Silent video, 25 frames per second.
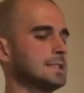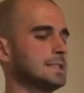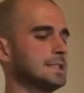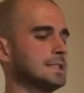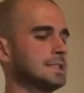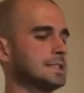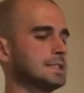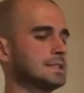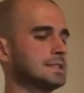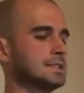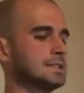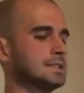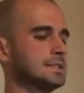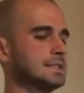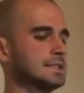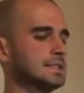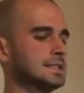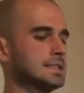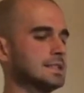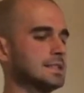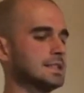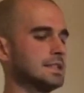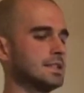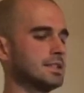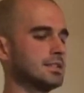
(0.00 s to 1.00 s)
And
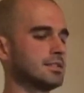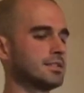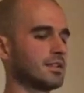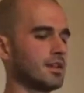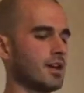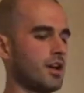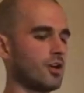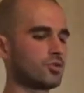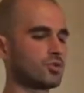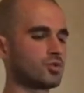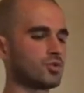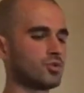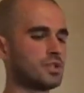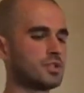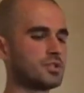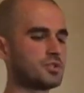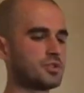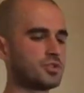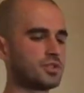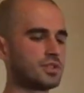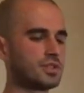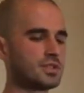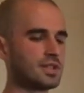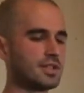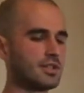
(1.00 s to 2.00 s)
uh, it's also
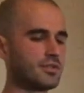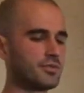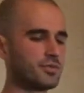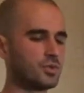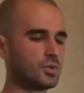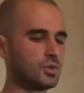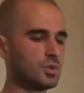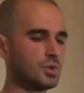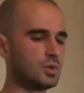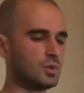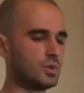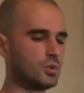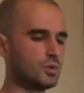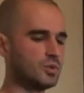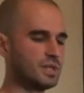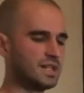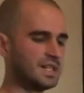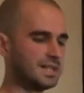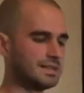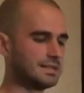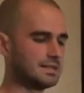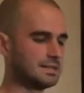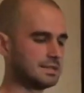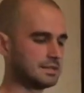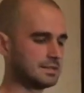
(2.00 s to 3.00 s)
interesting that if you
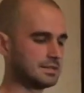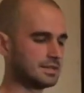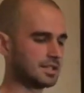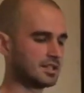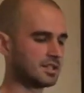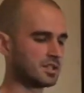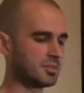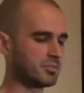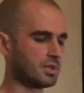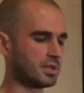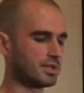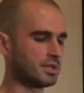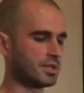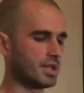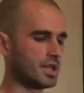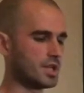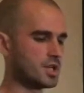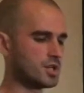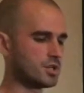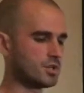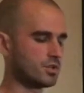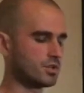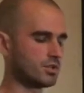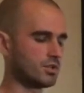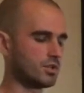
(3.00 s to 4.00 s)
read the
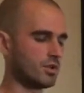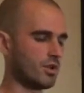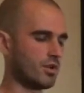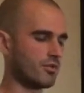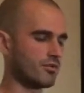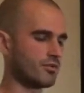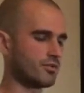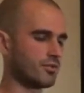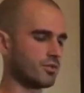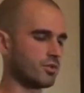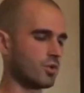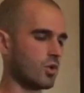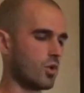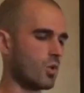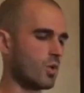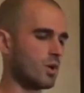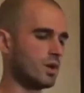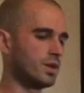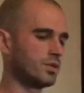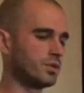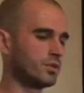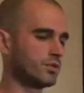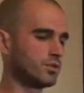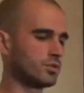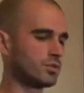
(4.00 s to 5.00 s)
interpretation of
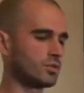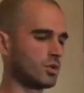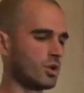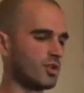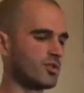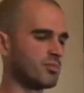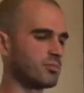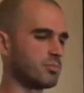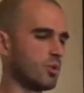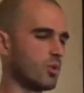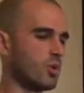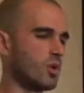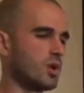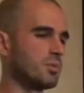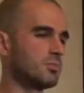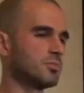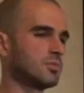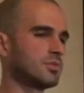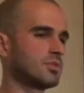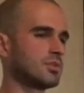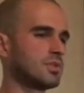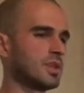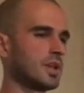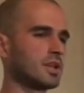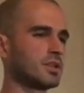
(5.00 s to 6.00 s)
koans or
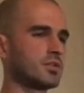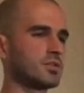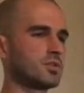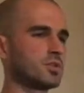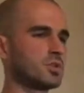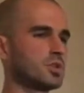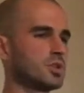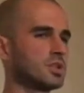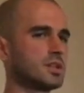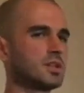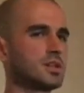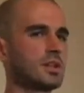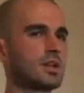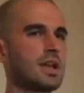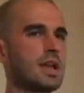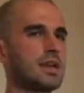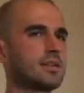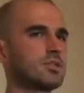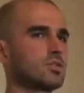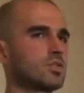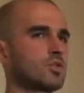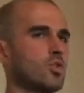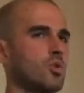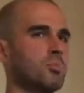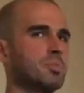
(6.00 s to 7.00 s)
poems, like you're gonna
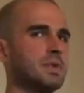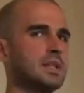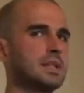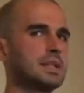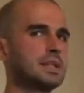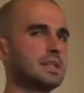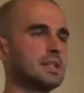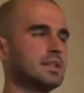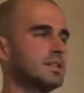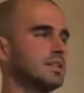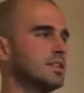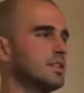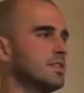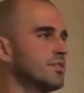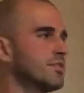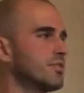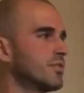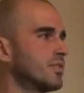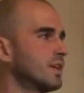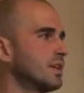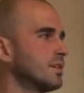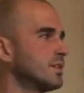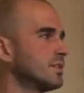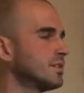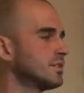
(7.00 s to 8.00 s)
get completely
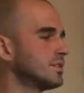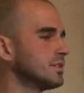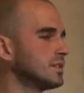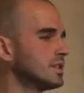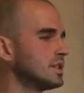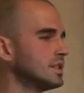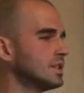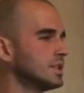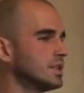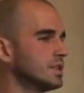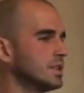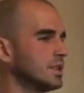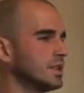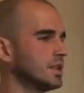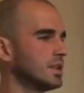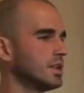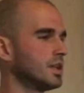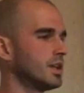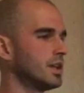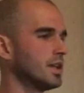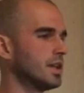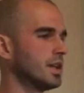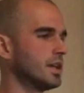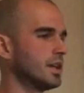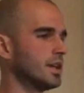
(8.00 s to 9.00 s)
different
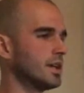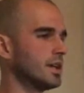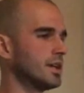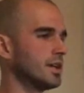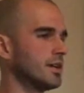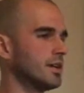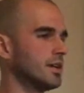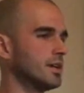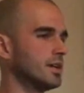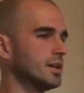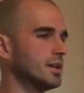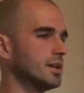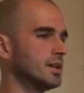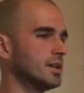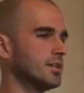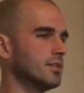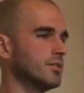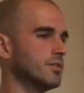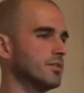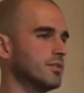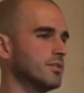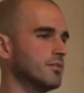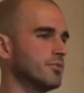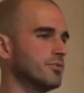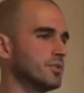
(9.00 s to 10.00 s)
uh,
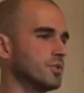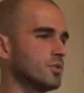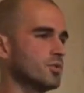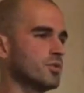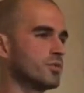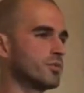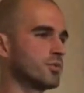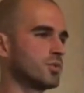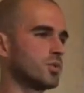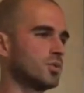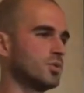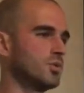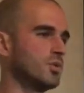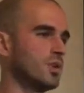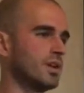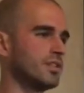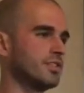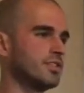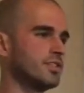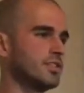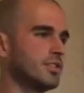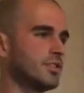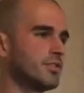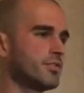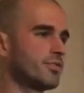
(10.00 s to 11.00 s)
view from
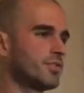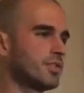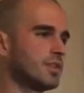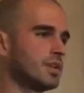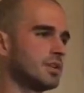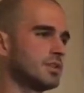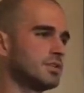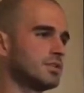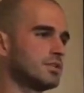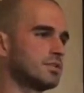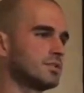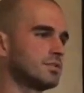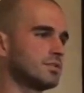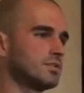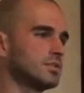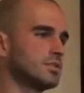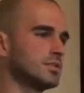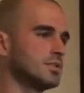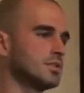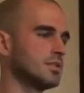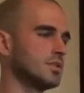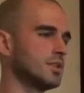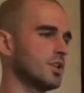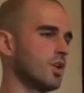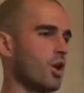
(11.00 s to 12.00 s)
a different
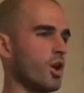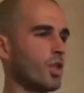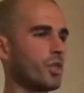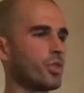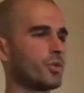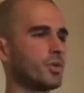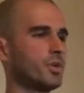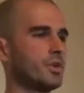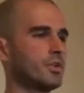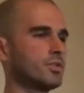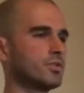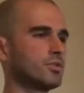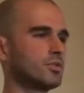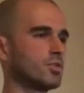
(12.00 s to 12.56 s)
uh, author.